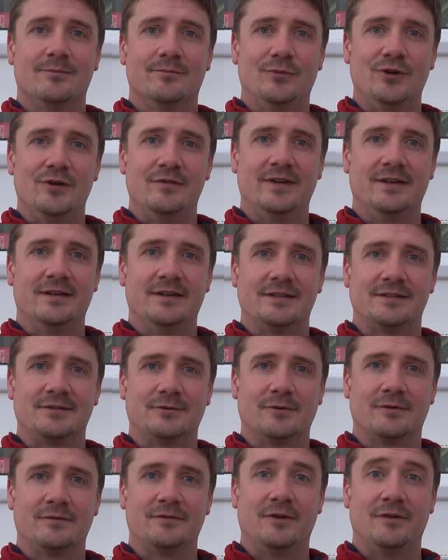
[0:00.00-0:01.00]
moving into
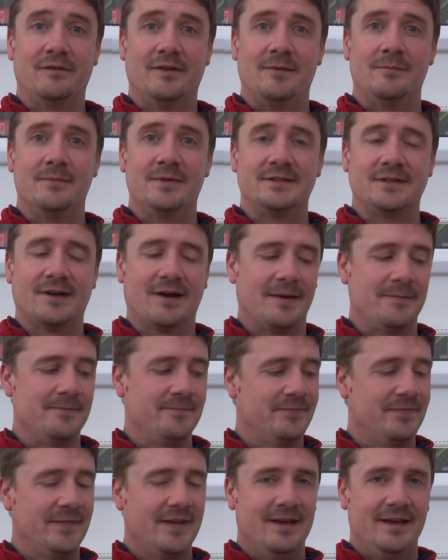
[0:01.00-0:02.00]
sort of November
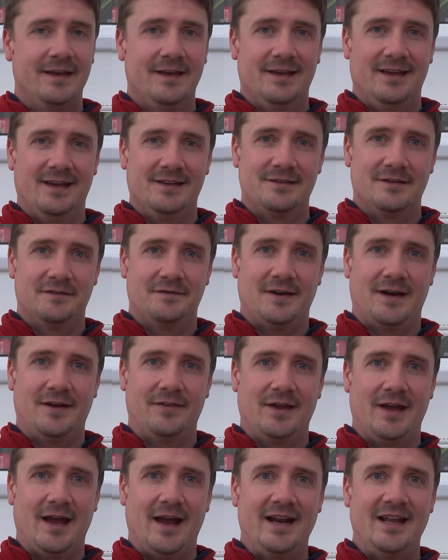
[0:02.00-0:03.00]
time is the fact
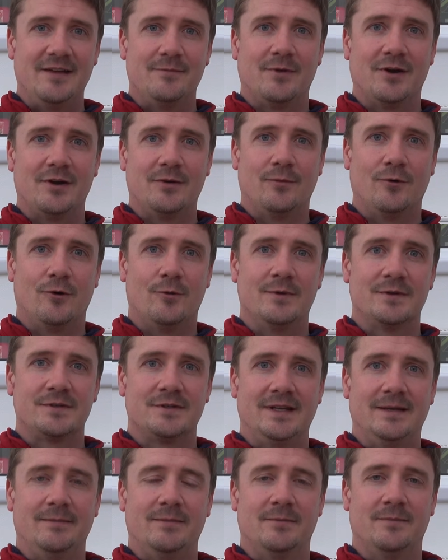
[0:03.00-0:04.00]
that any of my warmer
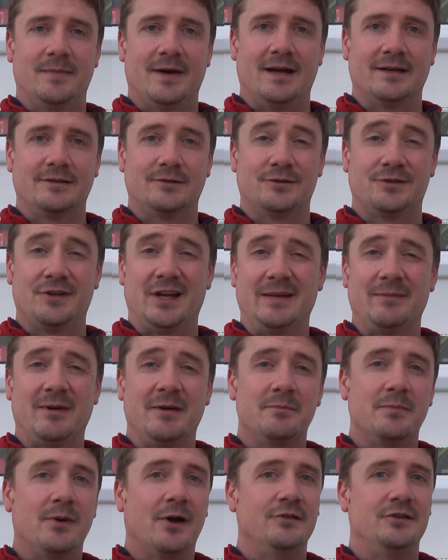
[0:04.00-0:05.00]
sleeping bags, or certainly my
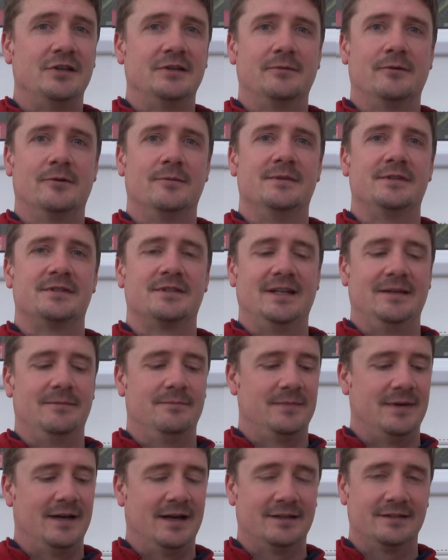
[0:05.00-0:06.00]
budget warming
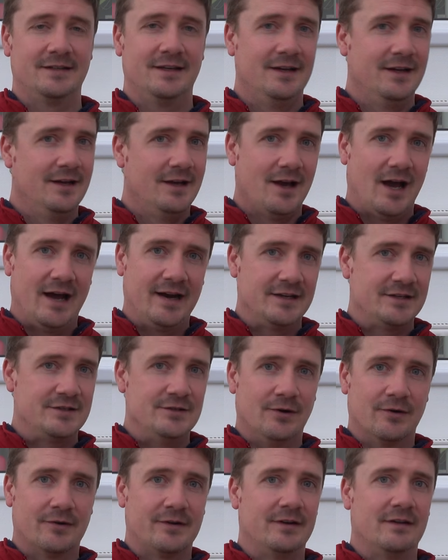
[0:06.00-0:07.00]
sleeping bags, are just
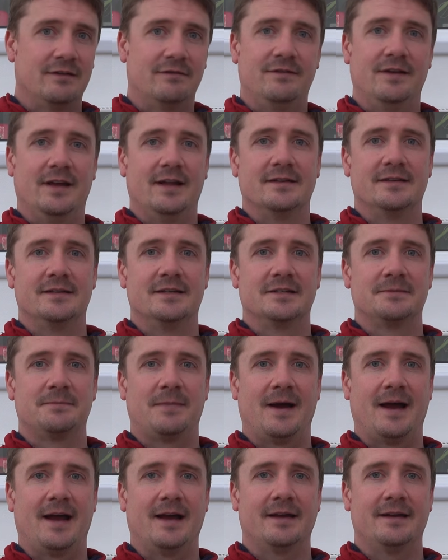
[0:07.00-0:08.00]
not going to fit into this
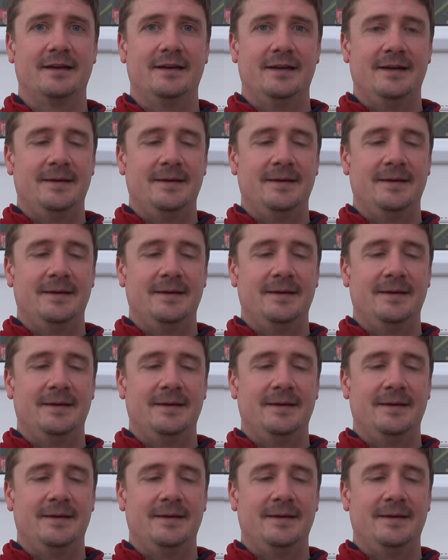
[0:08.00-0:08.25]
pack.